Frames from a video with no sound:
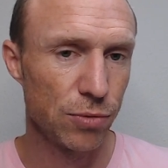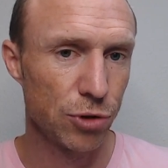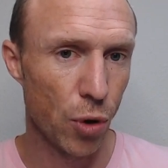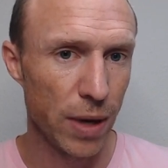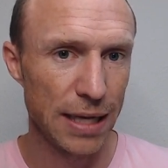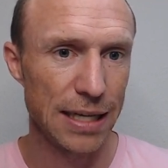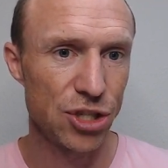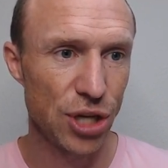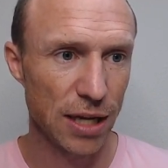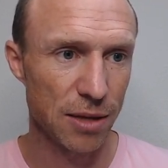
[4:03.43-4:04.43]
go in and
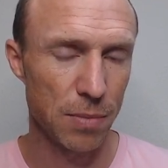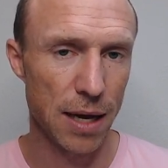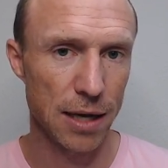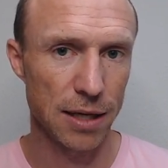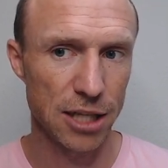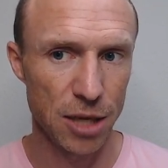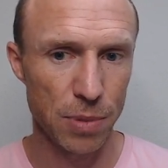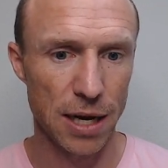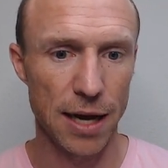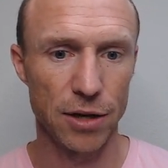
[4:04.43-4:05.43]
check the market, keep an
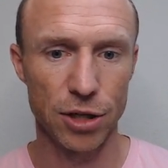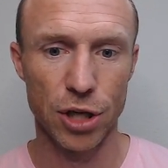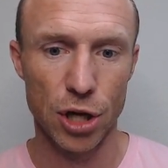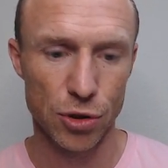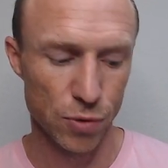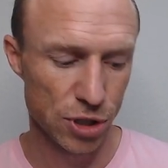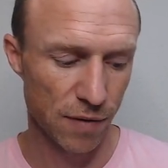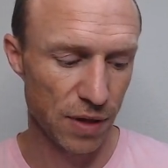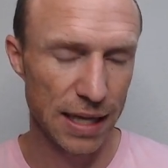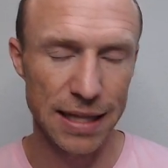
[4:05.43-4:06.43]
eye on it, do
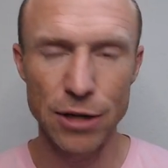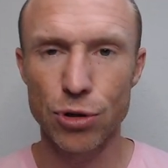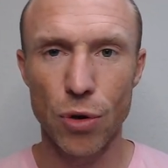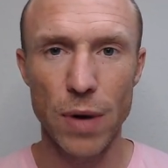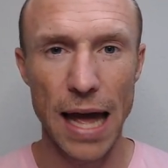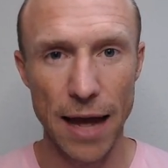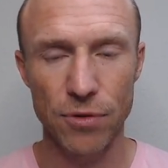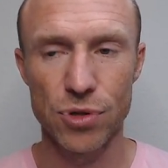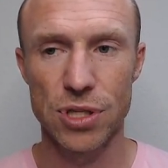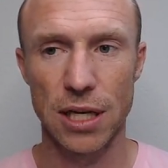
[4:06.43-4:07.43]
something, and then you don't have to
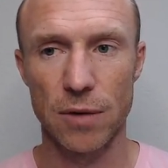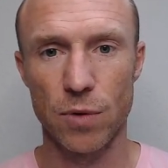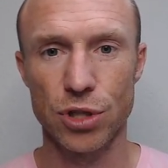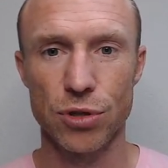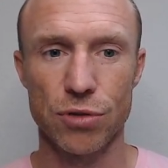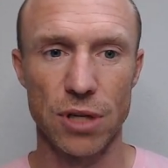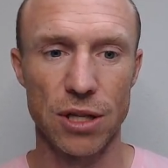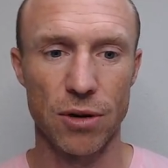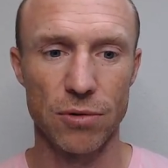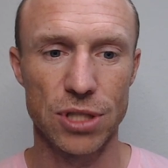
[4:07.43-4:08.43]
sit and watch your screen the
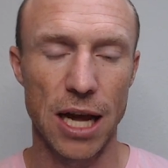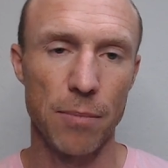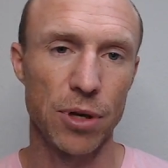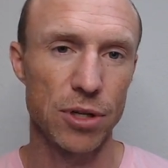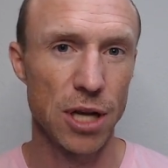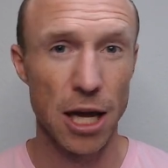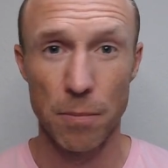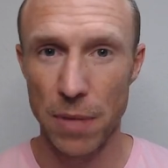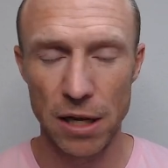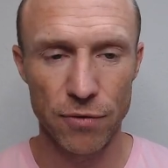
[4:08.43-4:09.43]
whole time, because
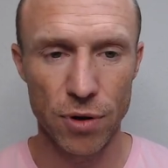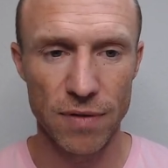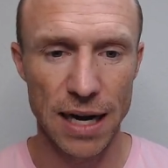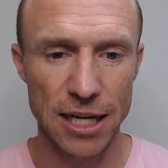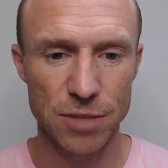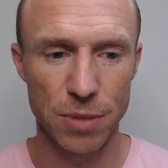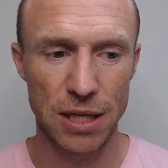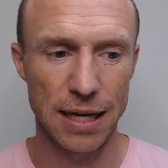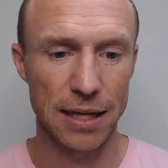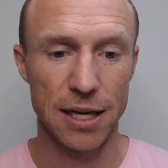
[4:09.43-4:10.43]
many of you have asked me,
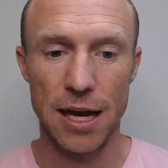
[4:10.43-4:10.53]
like,